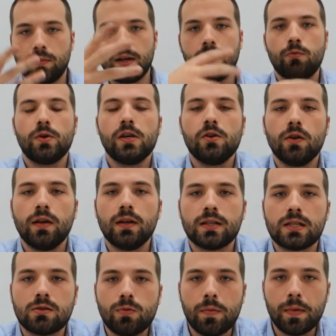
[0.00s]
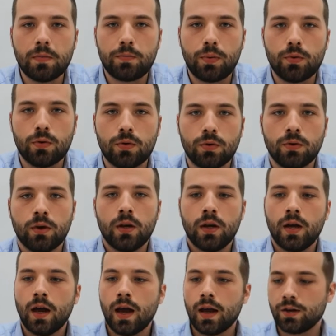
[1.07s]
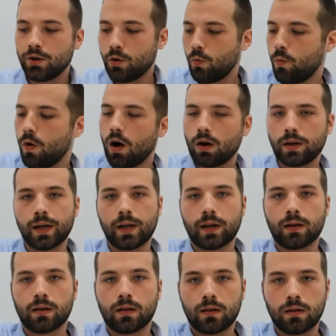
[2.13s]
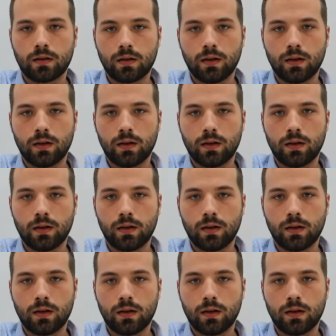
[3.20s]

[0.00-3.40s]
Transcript: Like when you're in a swimming pool and you're walking